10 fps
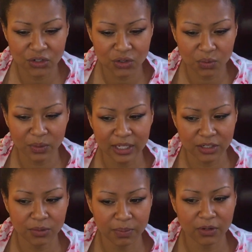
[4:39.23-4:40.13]
you're willing
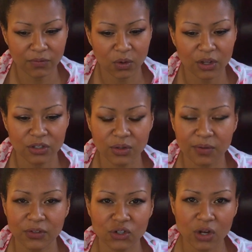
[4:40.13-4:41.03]
to put forth. So
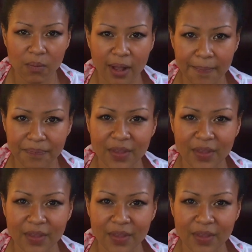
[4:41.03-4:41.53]
if you show up